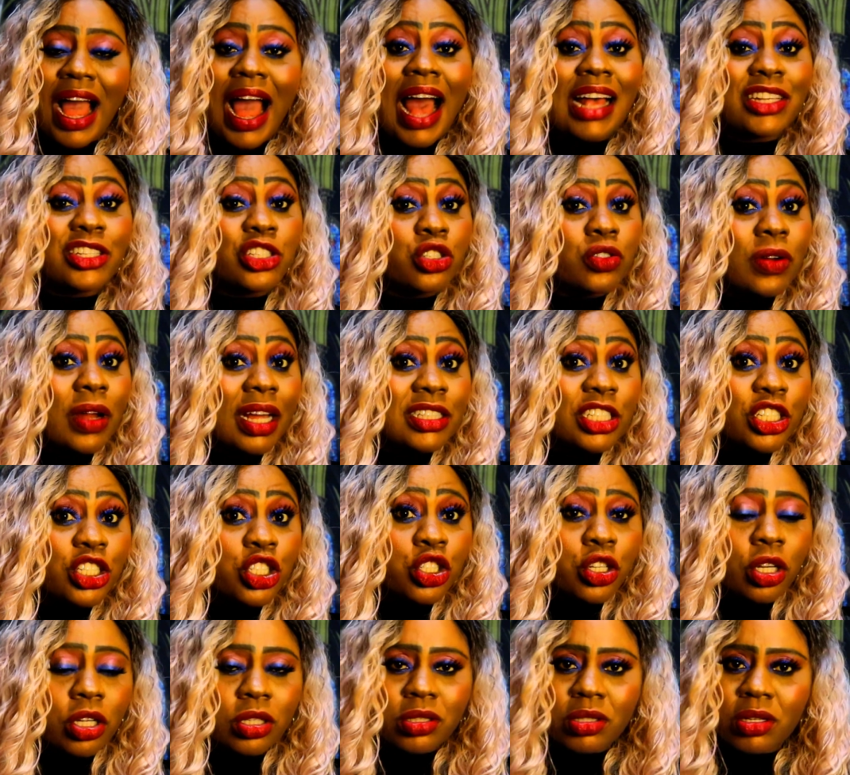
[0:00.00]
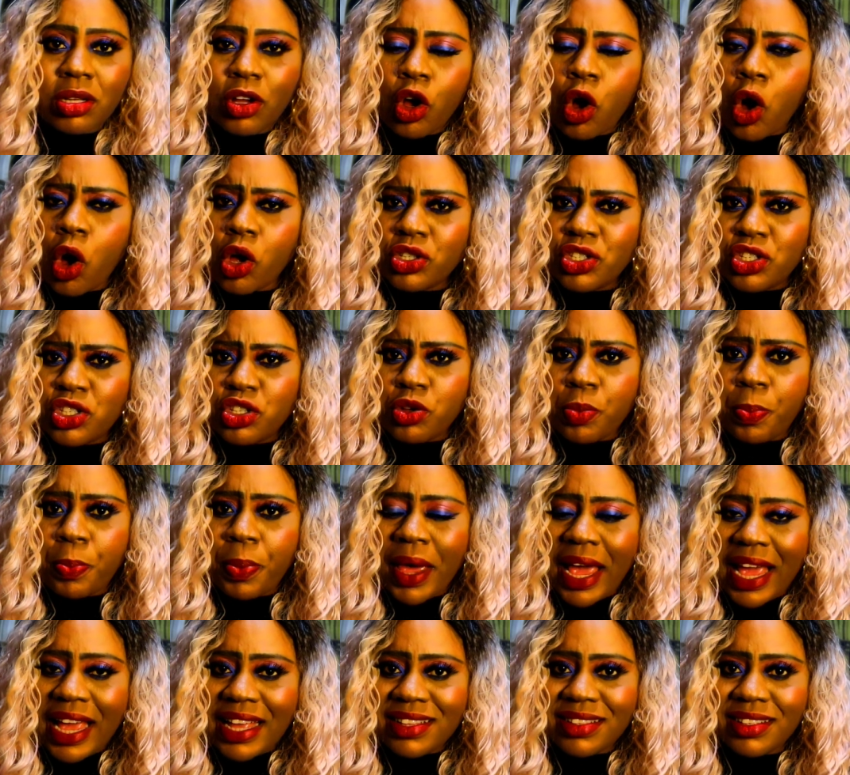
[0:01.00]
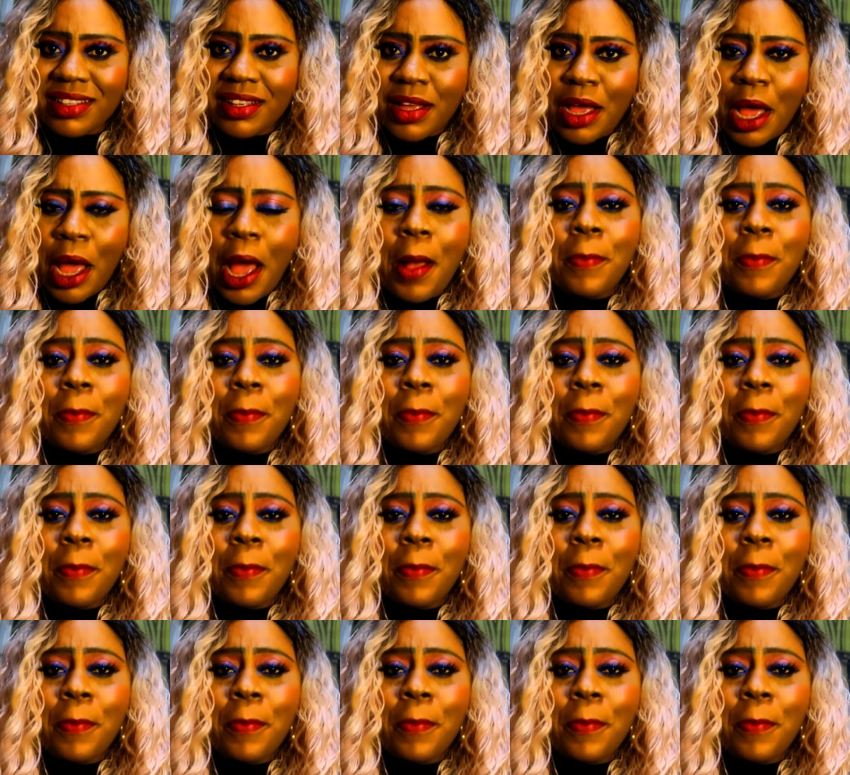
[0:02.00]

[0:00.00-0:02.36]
Has tradition caused you pain?